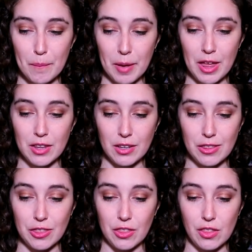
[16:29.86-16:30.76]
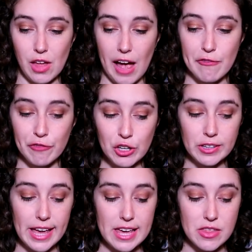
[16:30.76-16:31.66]
But I feel
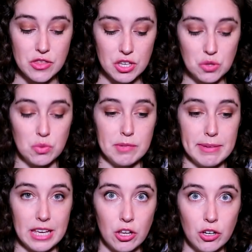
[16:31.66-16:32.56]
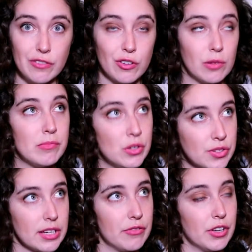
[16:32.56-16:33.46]
like this would be good for a
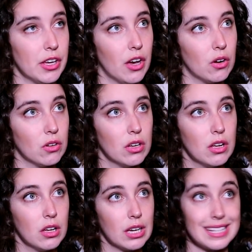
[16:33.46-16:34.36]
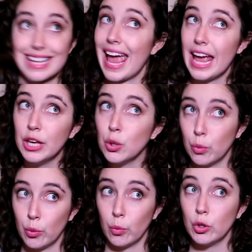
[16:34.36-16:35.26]
music video. Because
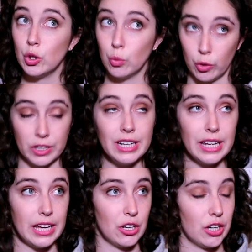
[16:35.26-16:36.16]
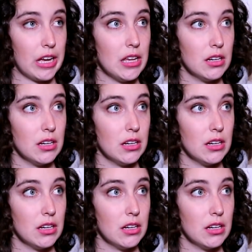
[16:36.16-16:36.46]
you wouldn't hear it.